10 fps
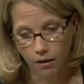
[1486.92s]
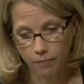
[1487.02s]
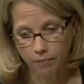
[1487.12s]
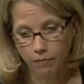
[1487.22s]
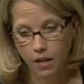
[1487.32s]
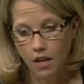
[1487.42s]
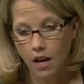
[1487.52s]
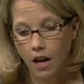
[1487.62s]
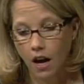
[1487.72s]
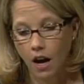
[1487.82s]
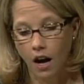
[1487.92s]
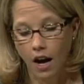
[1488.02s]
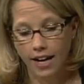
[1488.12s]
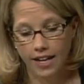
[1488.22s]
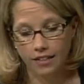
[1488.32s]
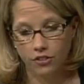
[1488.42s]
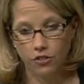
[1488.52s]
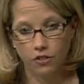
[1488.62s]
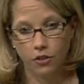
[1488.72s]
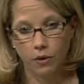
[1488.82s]
Um, I had asked
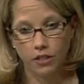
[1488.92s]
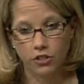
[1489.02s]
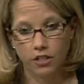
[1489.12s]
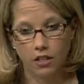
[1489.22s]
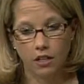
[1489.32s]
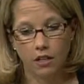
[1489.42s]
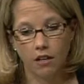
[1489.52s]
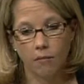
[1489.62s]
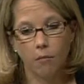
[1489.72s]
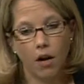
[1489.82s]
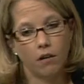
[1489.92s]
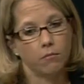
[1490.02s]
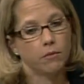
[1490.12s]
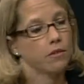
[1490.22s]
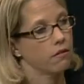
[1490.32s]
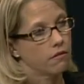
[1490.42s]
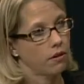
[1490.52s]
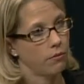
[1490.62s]
you this question moms that